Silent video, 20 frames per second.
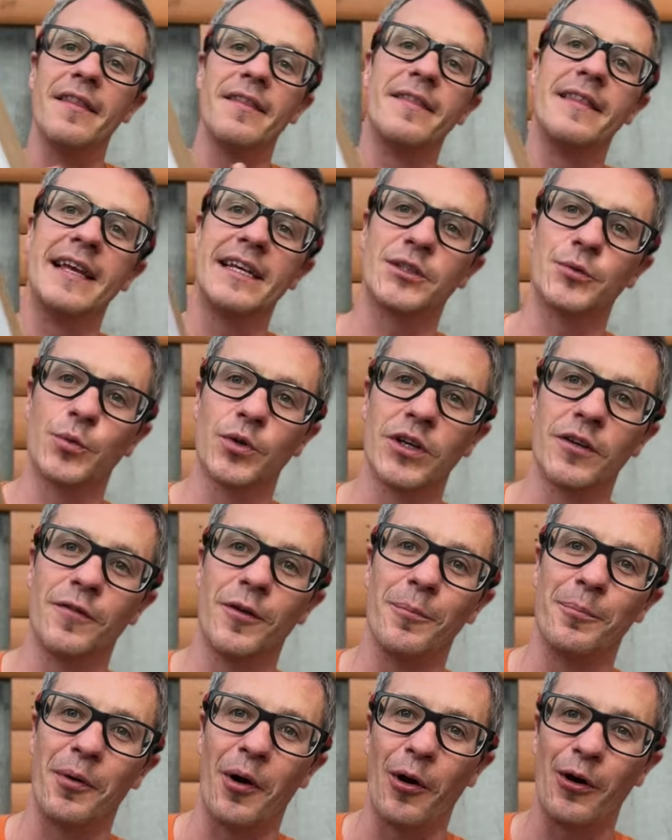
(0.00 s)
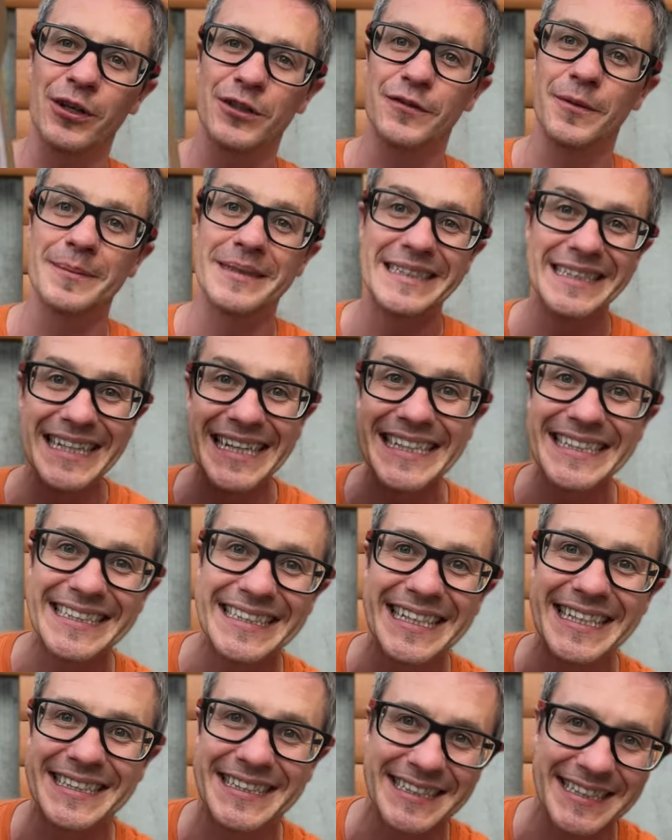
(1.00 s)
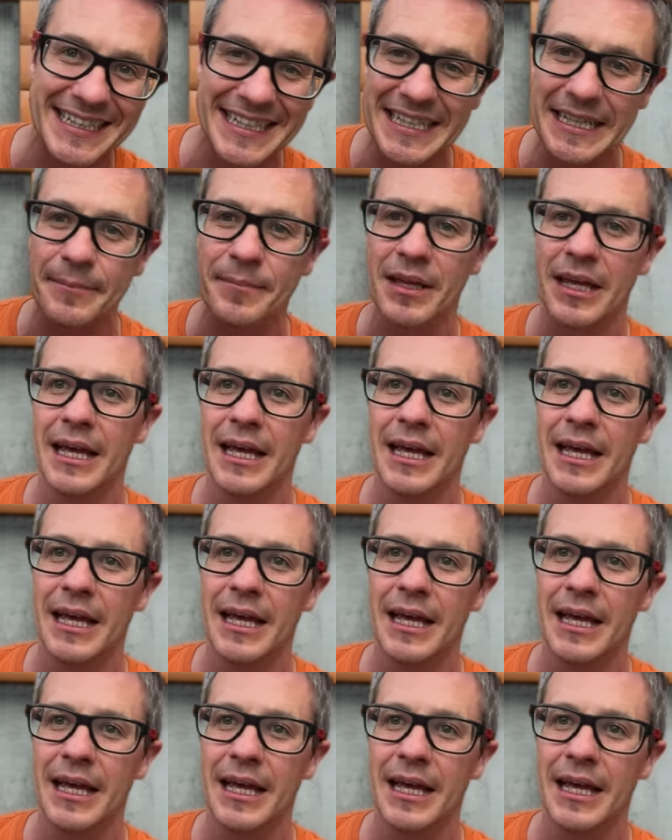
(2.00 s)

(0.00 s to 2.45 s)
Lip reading: this wonderful box from TCC,